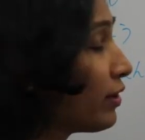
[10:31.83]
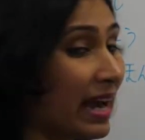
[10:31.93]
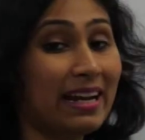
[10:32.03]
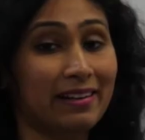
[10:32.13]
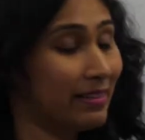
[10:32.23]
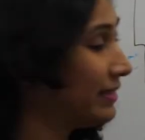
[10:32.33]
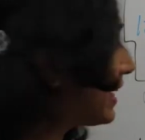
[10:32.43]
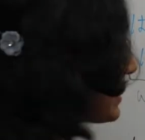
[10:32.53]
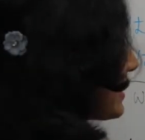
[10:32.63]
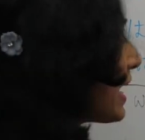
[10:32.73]
write
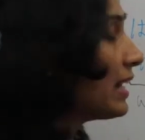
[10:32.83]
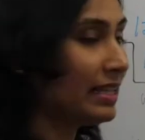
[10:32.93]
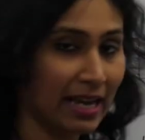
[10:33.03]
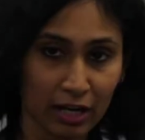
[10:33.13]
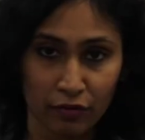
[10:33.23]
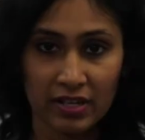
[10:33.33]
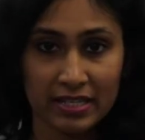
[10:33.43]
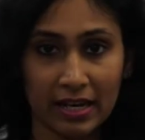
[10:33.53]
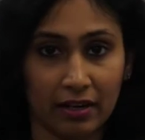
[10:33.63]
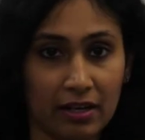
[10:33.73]
this at the end of the
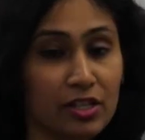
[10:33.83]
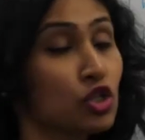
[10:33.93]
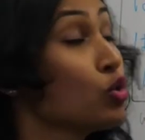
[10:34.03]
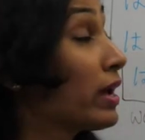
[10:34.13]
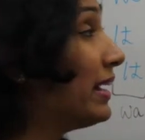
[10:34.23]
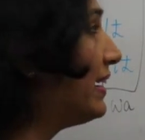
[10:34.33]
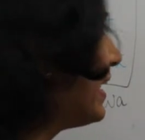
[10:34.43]
sentence, you can